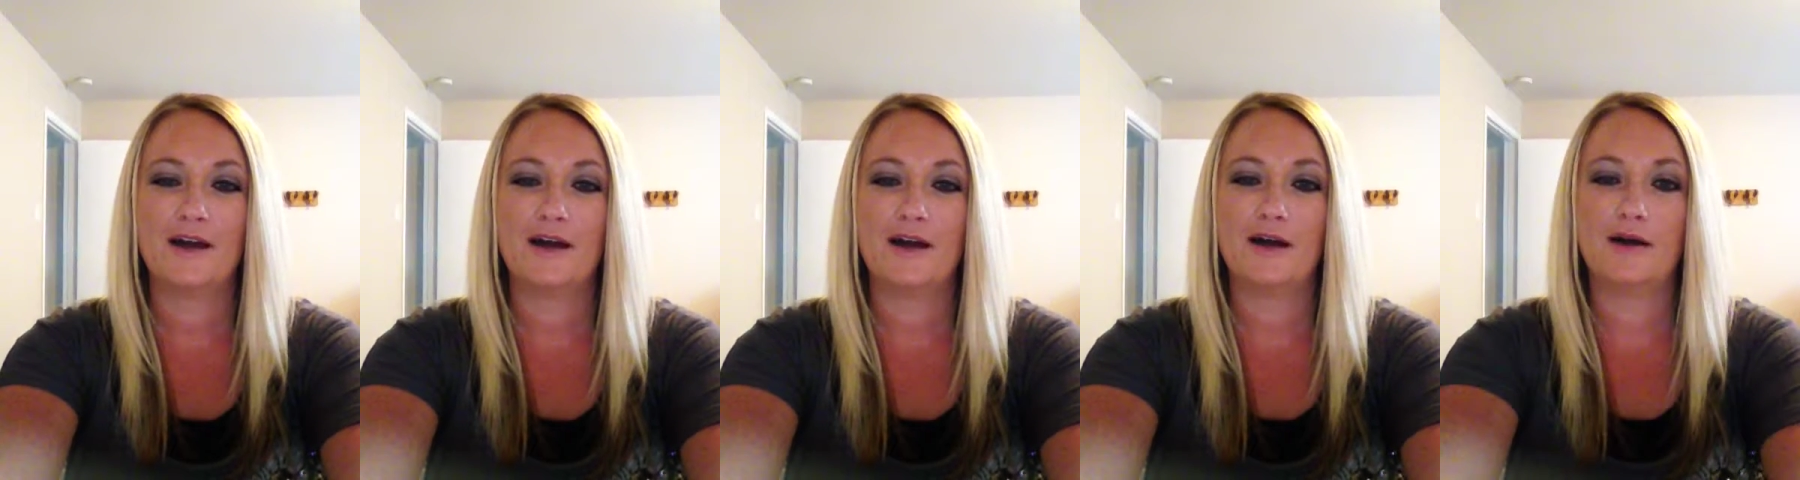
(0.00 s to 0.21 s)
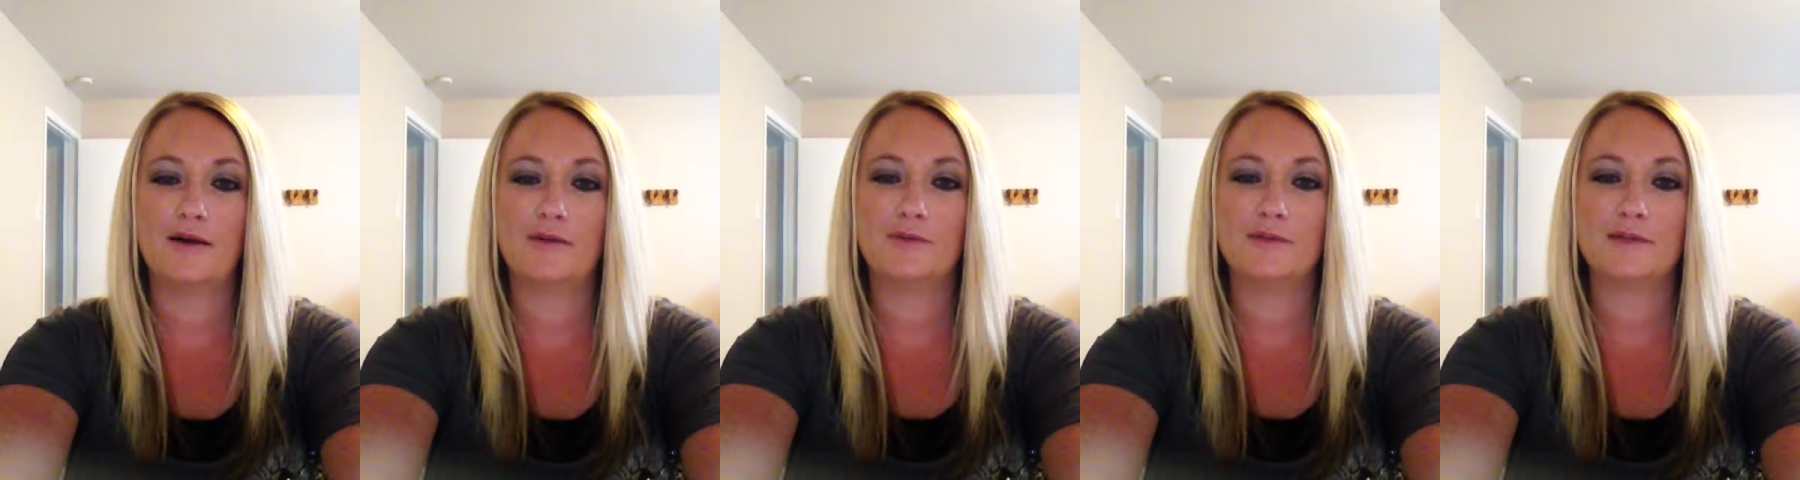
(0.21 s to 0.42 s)

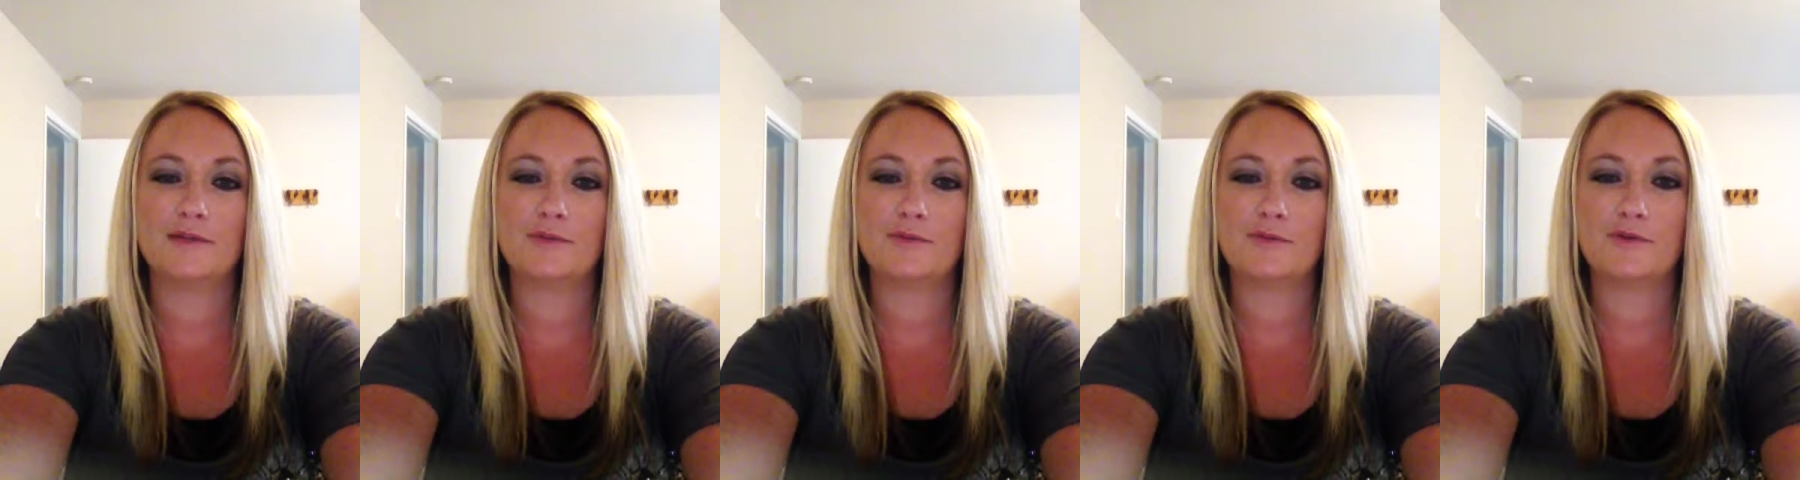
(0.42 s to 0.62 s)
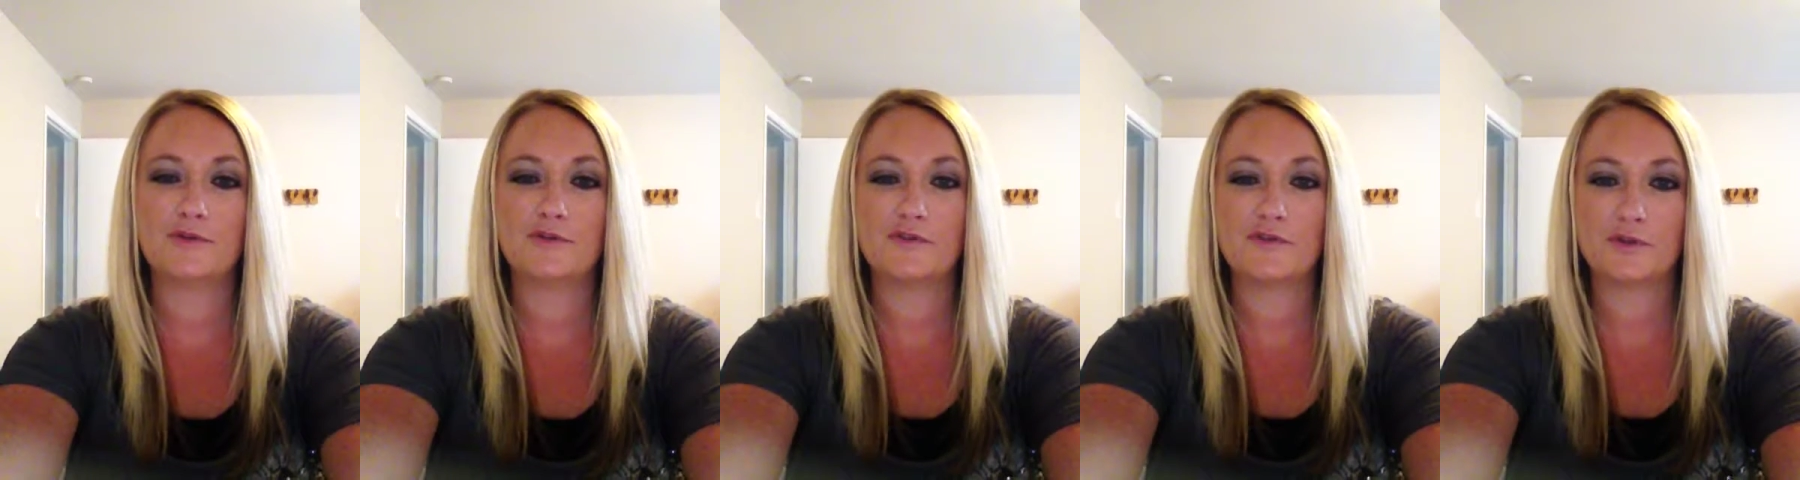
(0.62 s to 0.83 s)
Um, in
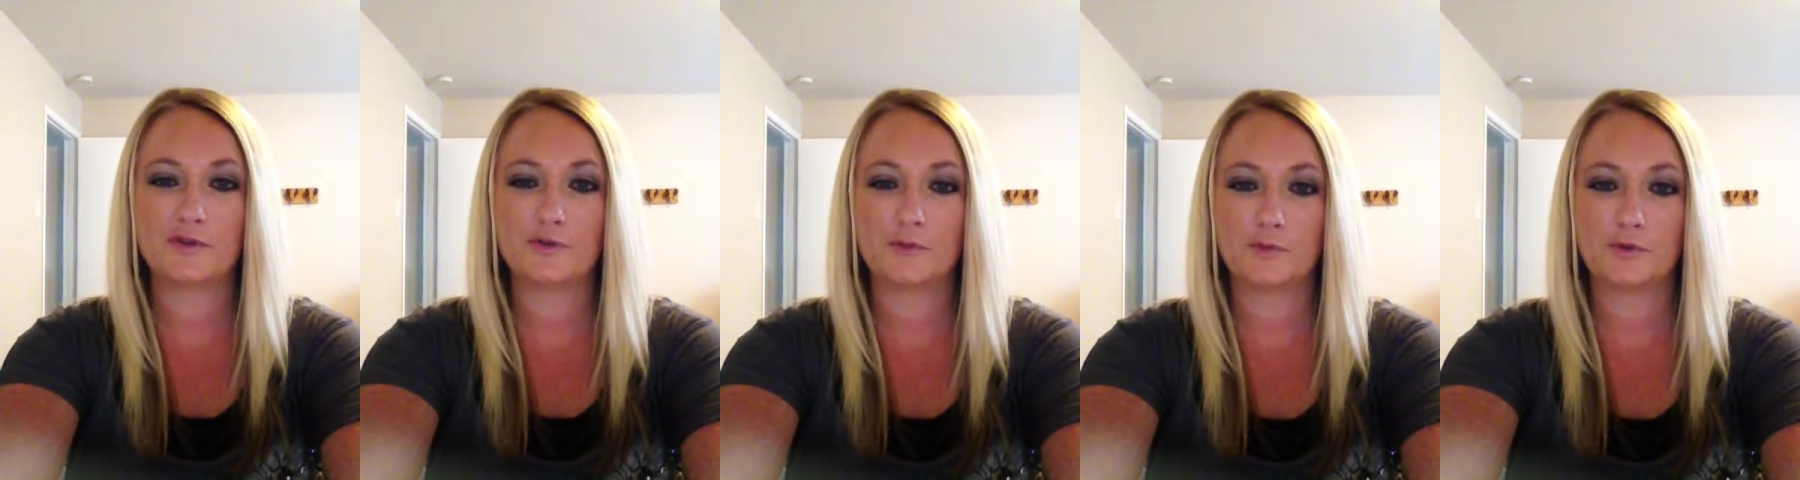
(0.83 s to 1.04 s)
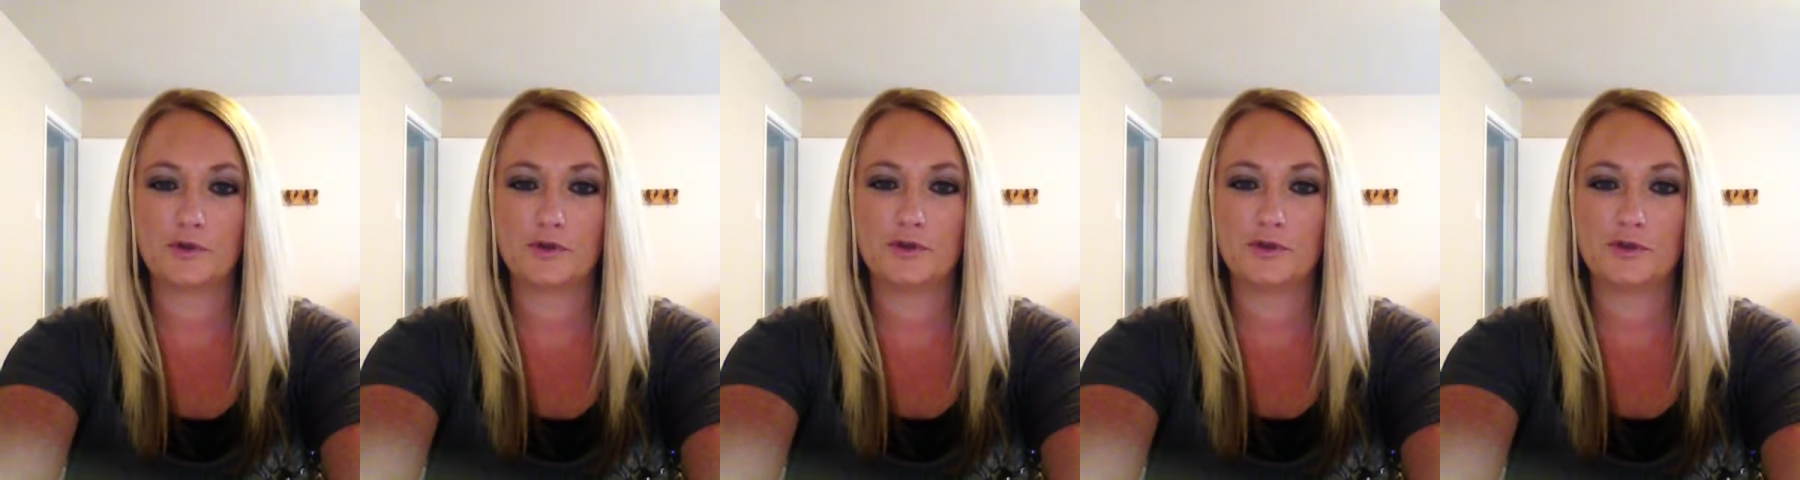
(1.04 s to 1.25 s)
a
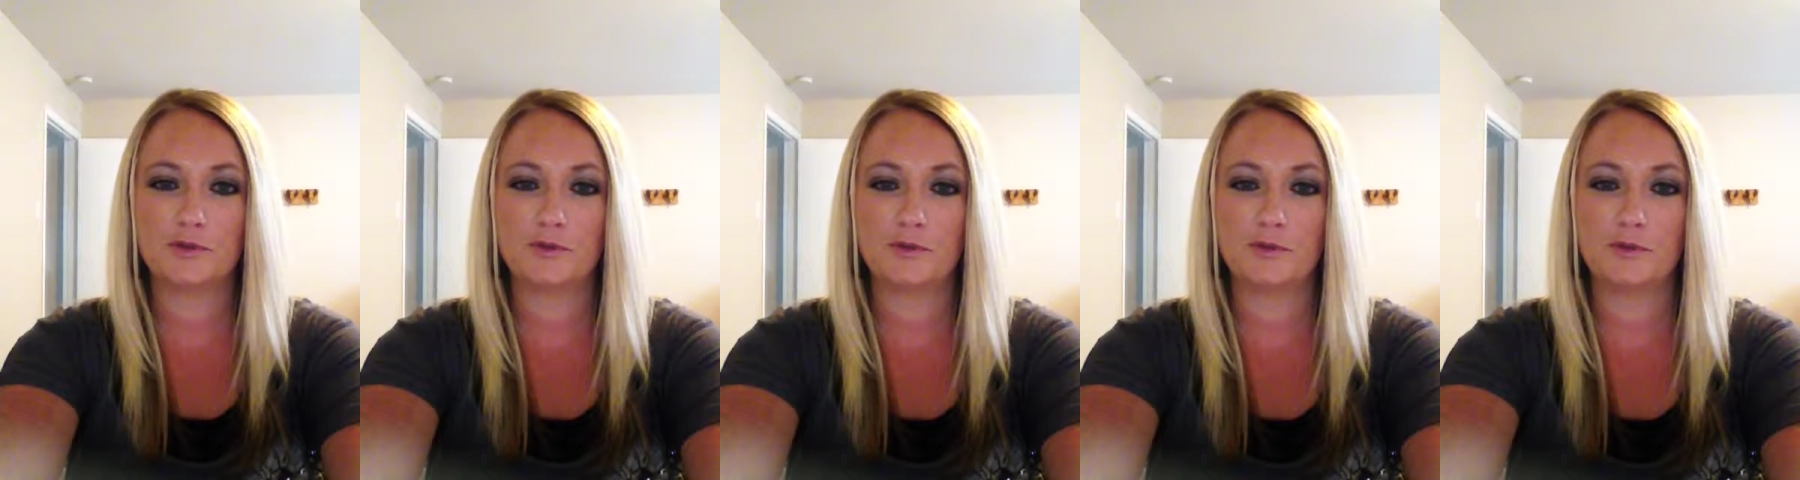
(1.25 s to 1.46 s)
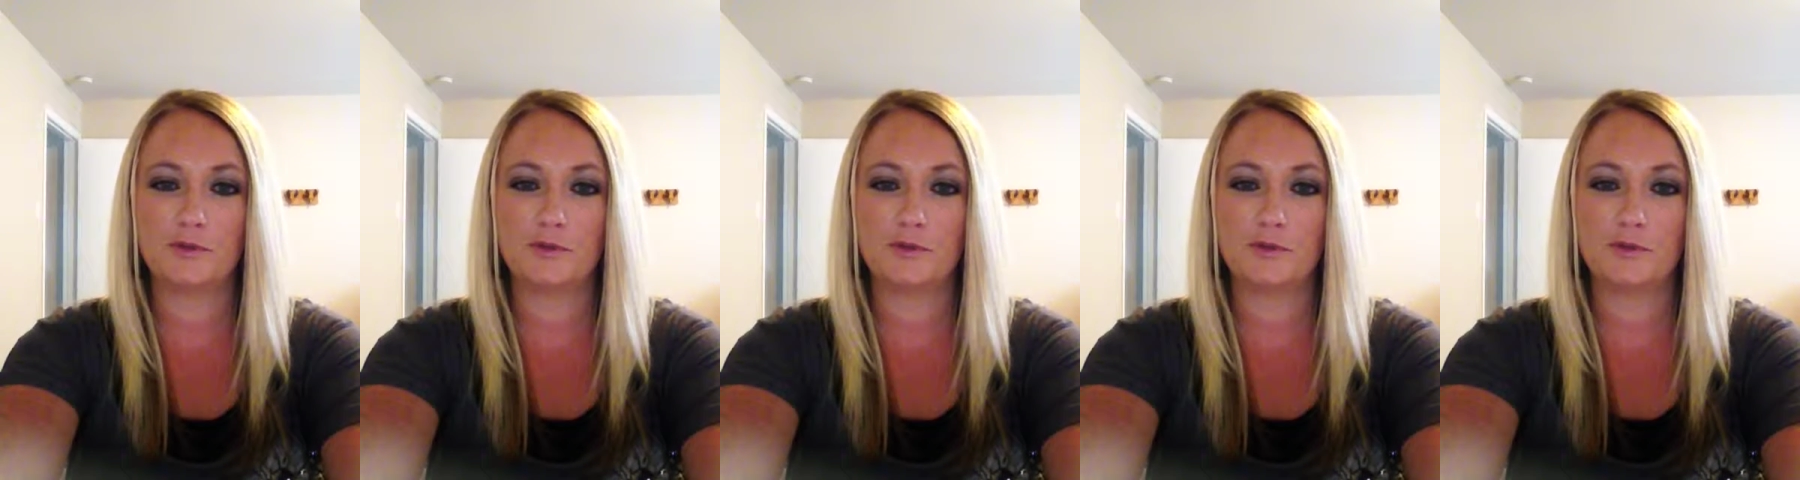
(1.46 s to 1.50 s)
perfect world,